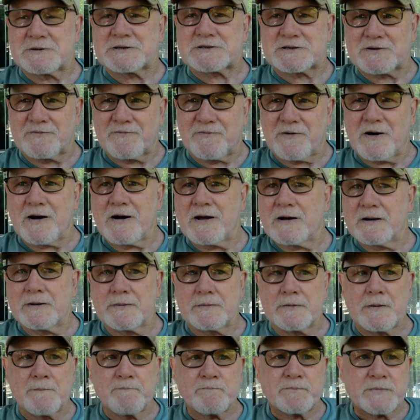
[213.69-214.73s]
It's a
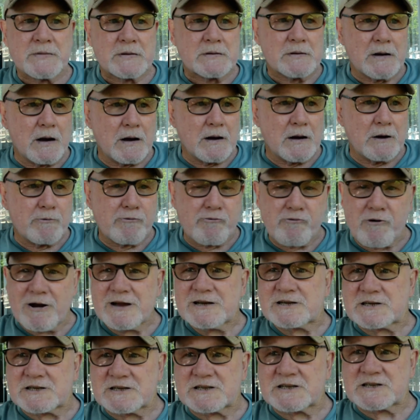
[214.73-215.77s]
violent, a
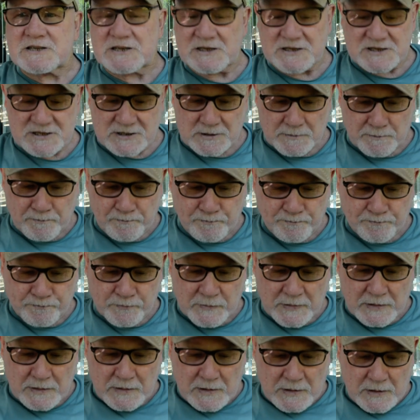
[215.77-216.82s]
racist system.
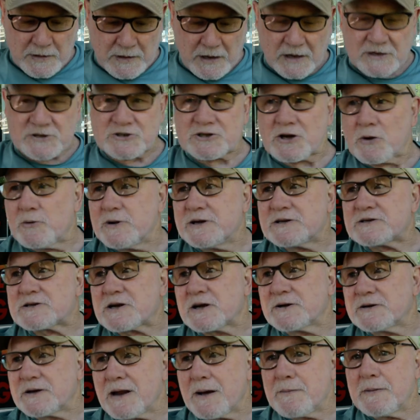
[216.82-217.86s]
And so he's
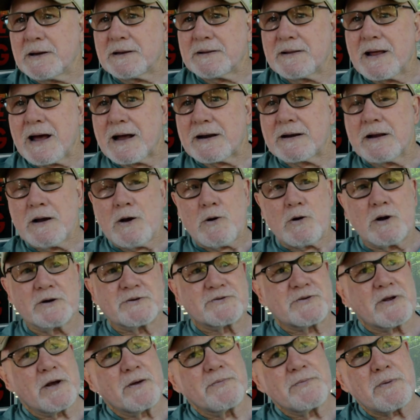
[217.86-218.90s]
condemning that.
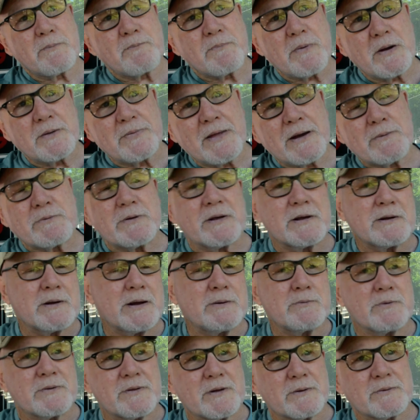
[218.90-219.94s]
And, and the, they,
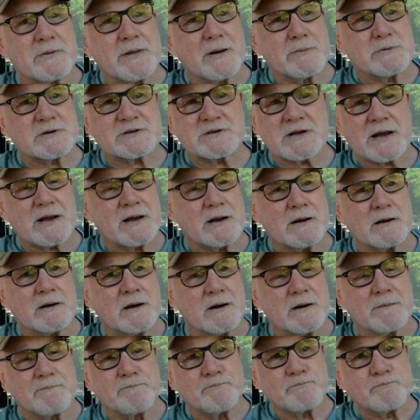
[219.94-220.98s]
they, they, were saying,
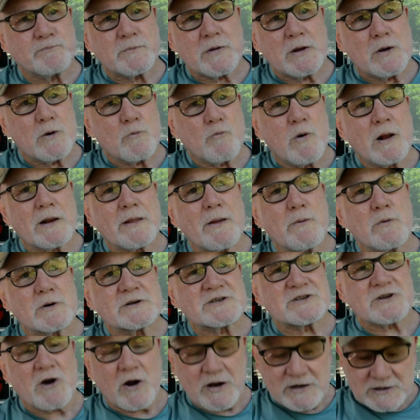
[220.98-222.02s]
um, well, there were
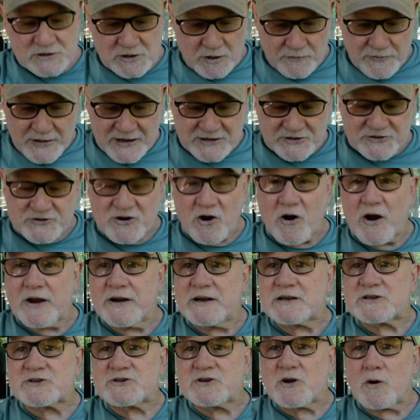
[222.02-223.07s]
signs on there,
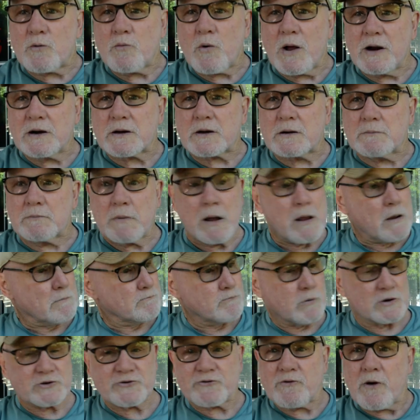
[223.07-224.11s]
Zionists not welcome.
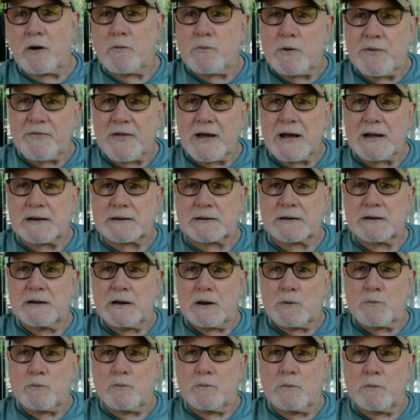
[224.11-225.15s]
What's wrong with that?
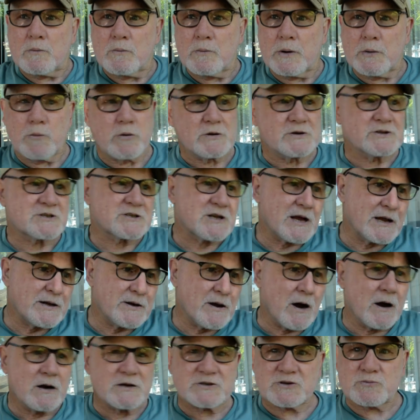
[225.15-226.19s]
We wouldn't say
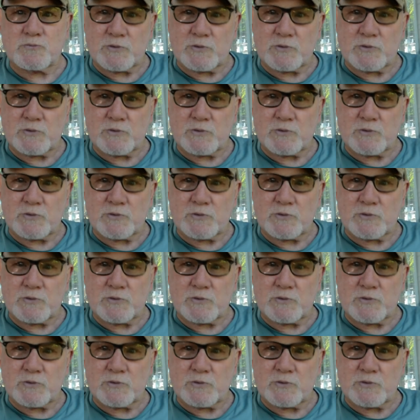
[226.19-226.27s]
not.